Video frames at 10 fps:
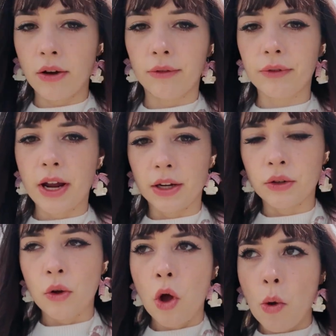her
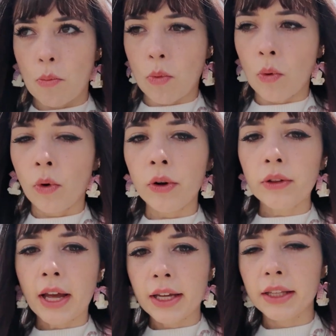friend, more
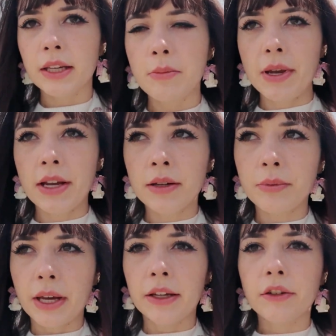likely to be in a
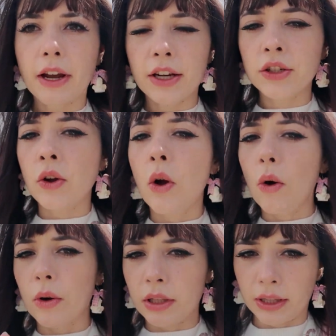plane crash
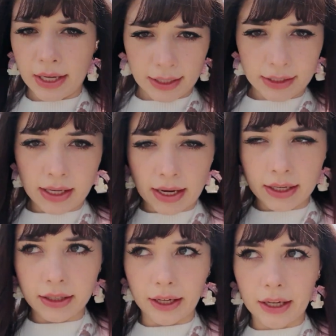or less
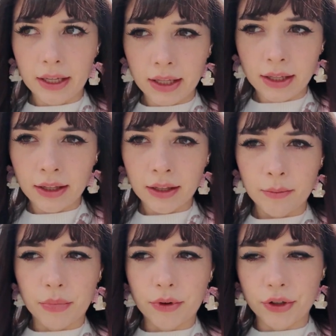likely,
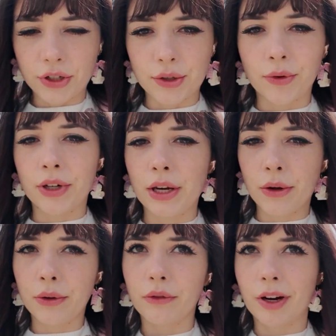because she's already
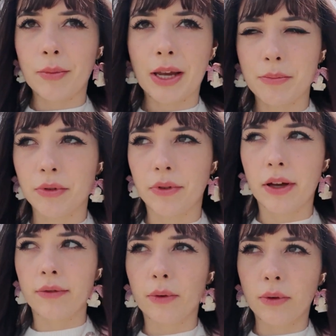known 3 people,
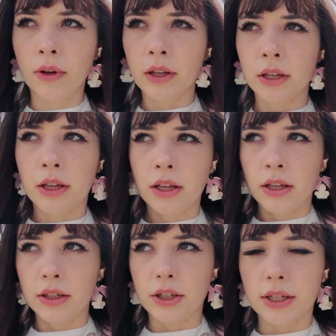therefore
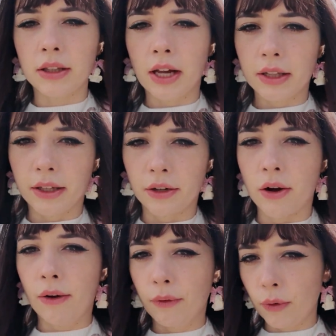she's unlikely to
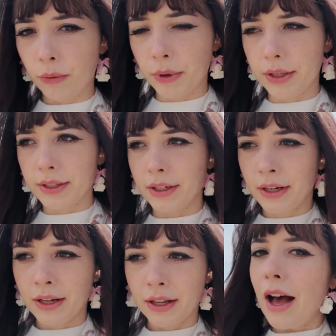know a 4th person.
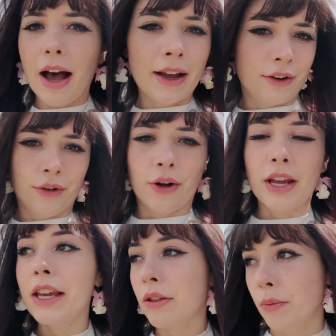I don't know.
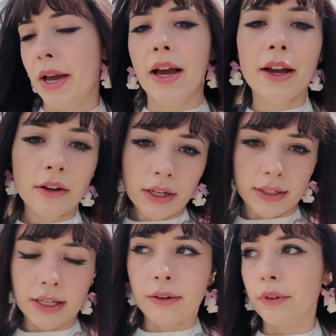Either way, I got
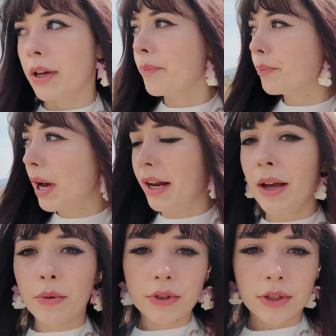here safely. But
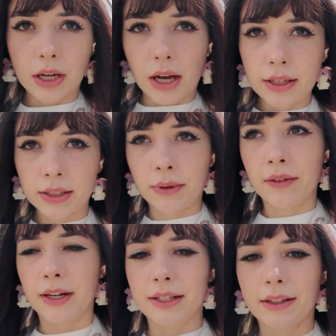I watched
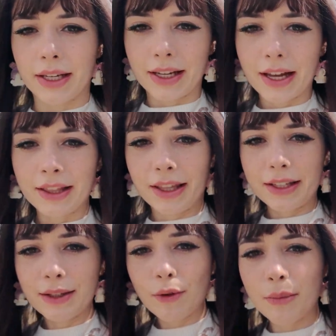Castaway recently, and
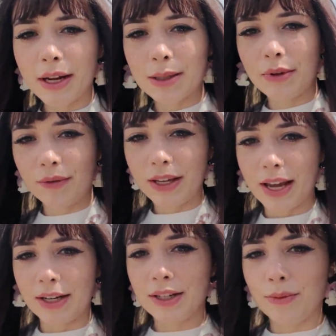this reminds me of the
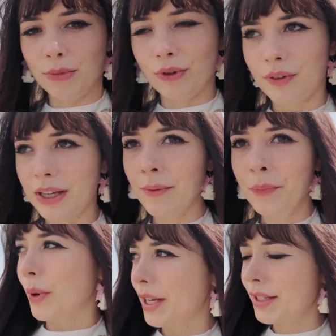end of the movie
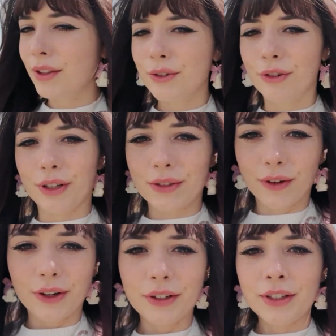where he's at the
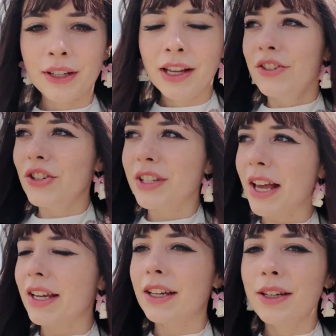crossroads, just
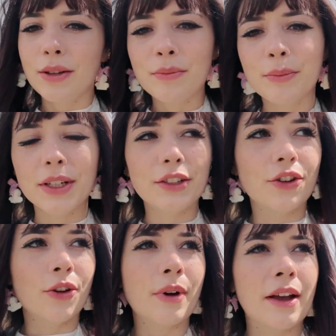like middle of
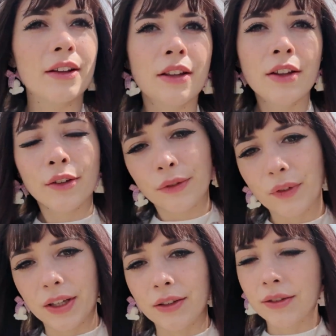nowhere,
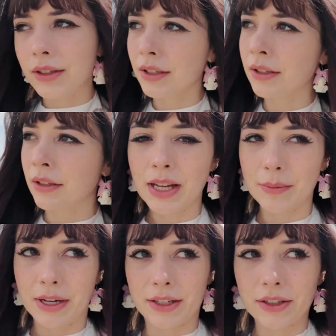fields.
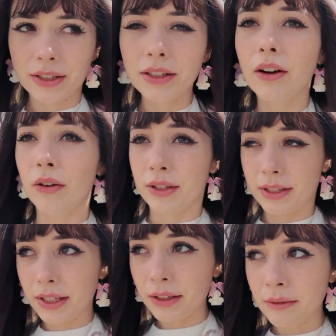I'm actually,
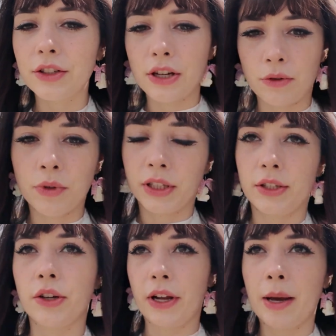honestly,
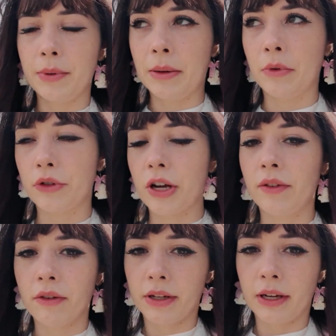genuinely so happy I'm not
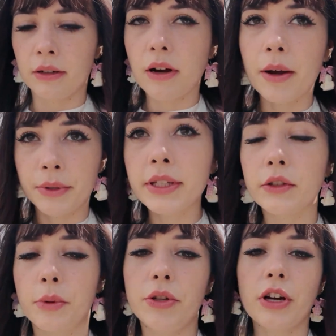driving right now. I would
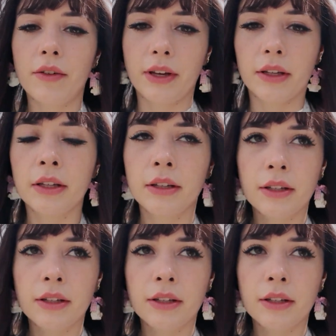still be driving